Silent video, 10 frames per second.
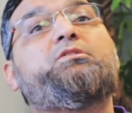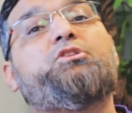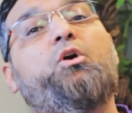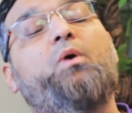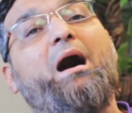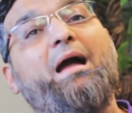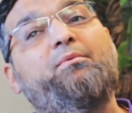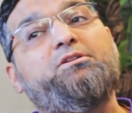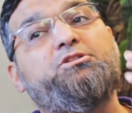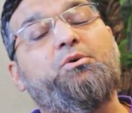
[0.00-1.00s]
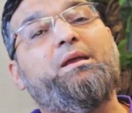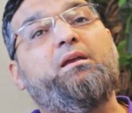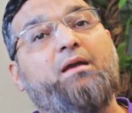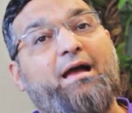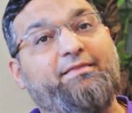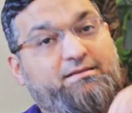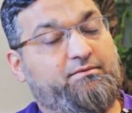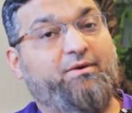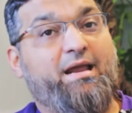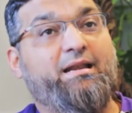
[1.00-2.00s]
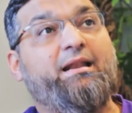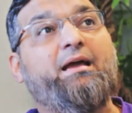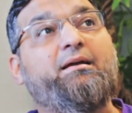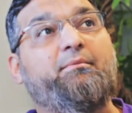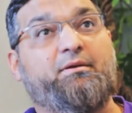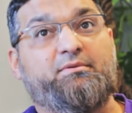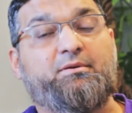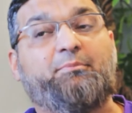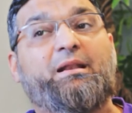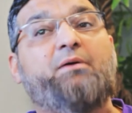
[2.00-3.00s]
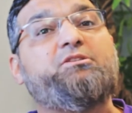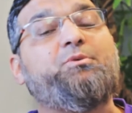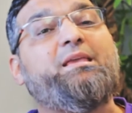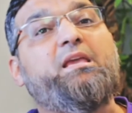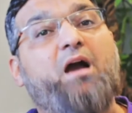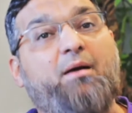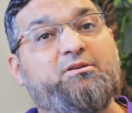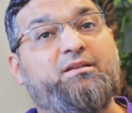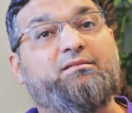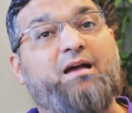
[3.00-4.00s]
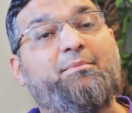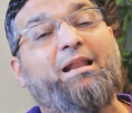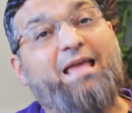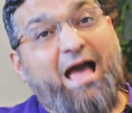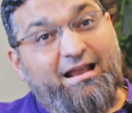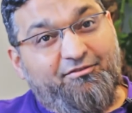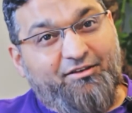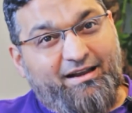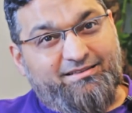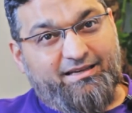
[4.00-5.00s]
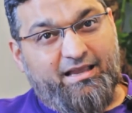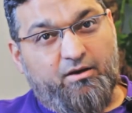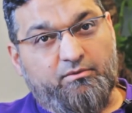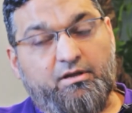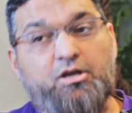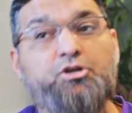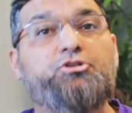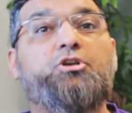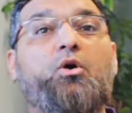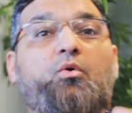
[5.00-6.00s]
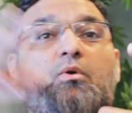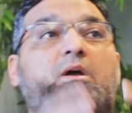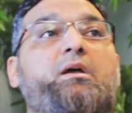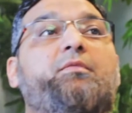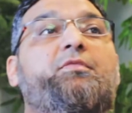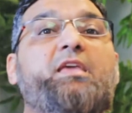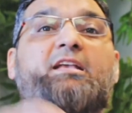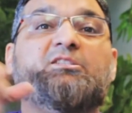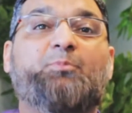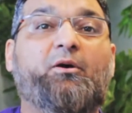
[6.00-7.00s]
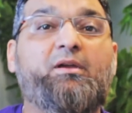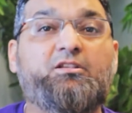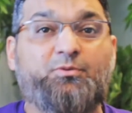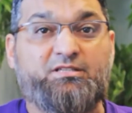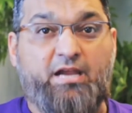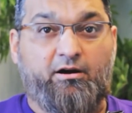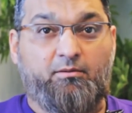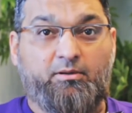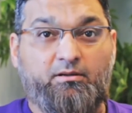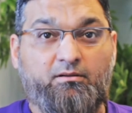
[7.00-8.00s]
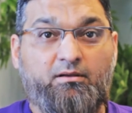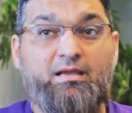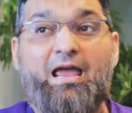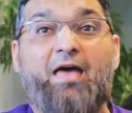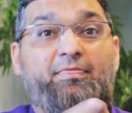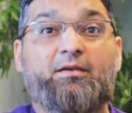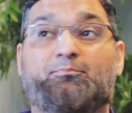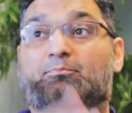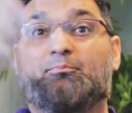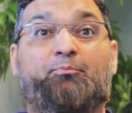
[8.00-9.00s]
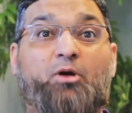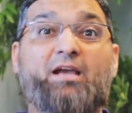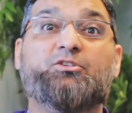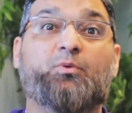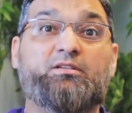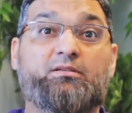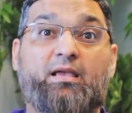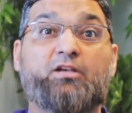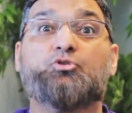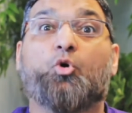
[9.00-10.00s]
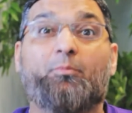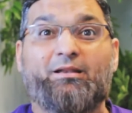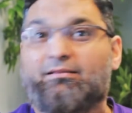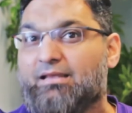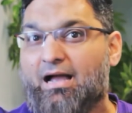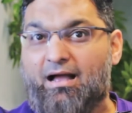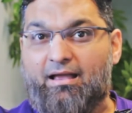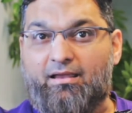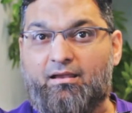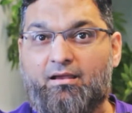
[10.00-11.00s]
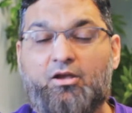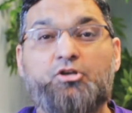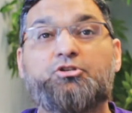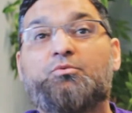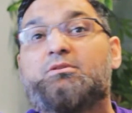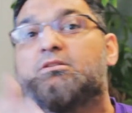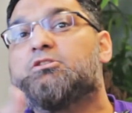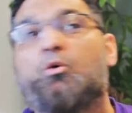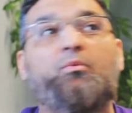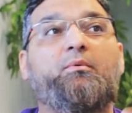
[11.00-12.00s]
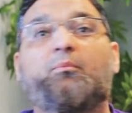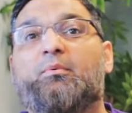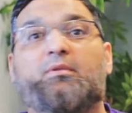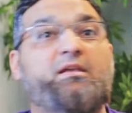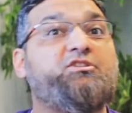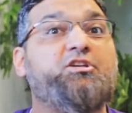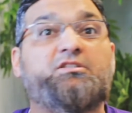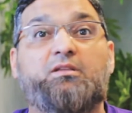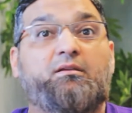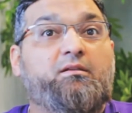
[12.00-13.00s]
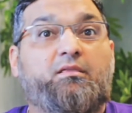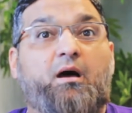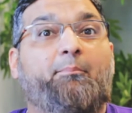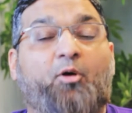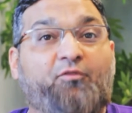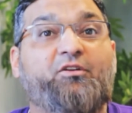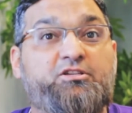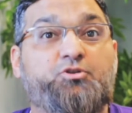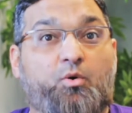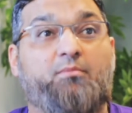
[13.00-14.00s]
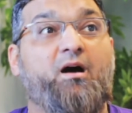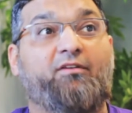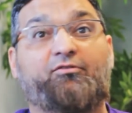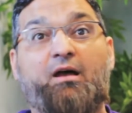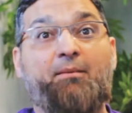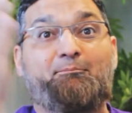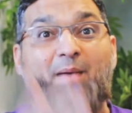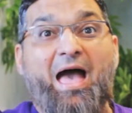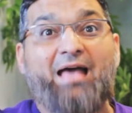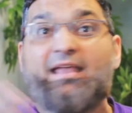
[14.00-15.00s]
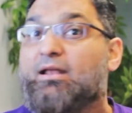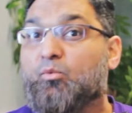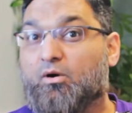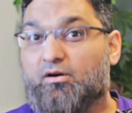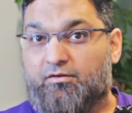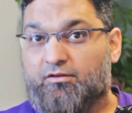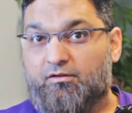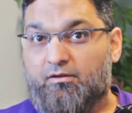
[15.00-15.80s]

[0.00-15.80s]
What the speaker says: So I was doing but I was doing e-commerce at the time, and I had a FedEx account. So the experience was terrible, and the price was exorbitantly high. So it's just a perfect storm of bad and worse.